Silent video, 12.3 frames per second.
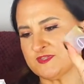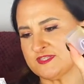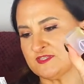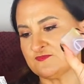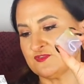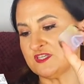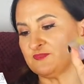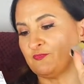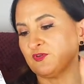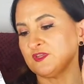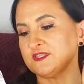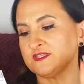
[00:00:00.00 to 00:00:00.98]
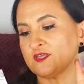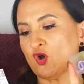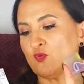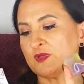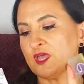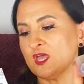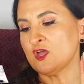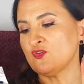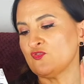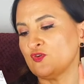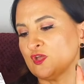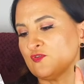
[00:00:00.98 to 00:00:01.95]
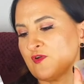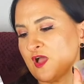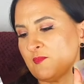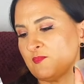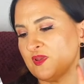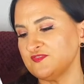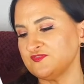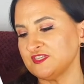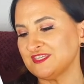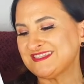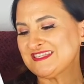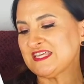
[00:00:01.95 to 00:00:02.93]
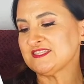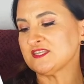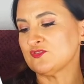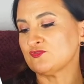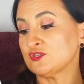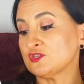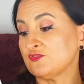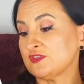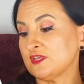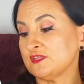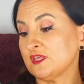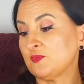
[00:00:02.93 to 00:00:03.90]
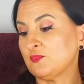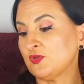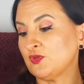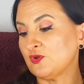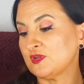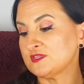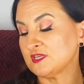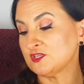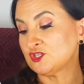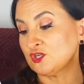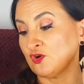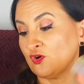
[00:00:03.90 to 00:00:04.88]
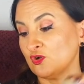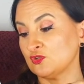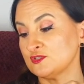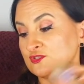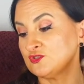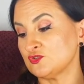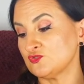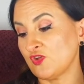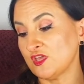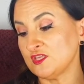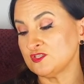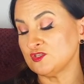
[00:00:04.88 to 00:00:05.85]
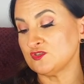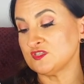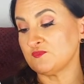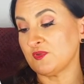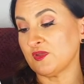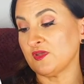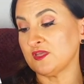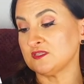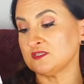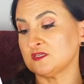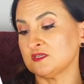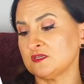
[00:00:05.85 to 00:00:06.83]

This is Free Spirit soap, full of uplifting scents and rejuvenating pure essential oils to raise your spirit,